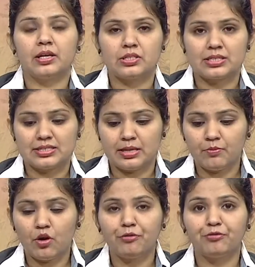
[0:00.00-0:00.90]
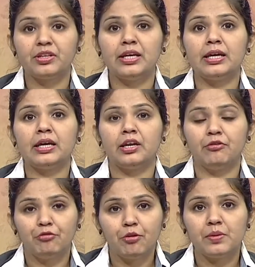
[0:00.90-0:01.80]
some of the
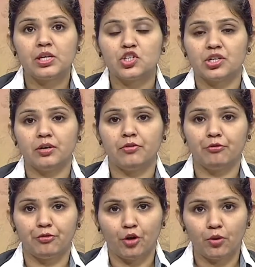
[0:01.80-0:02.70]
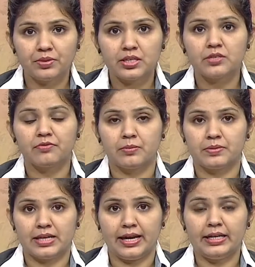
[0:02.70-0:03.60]
information from this
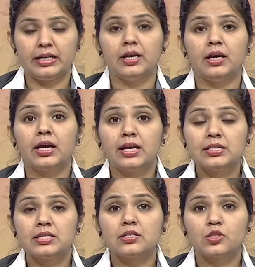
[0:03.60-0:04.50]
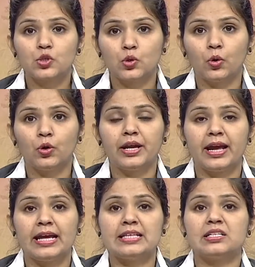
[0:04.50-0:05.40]
website is stored
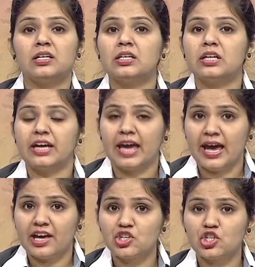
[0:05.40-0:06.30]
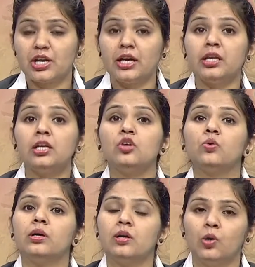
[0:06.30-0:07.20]
as a cache in
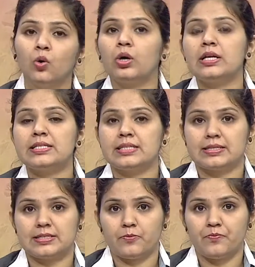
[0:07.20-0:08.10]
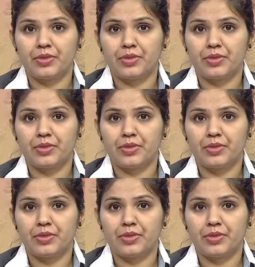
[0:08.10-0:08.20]
your local system.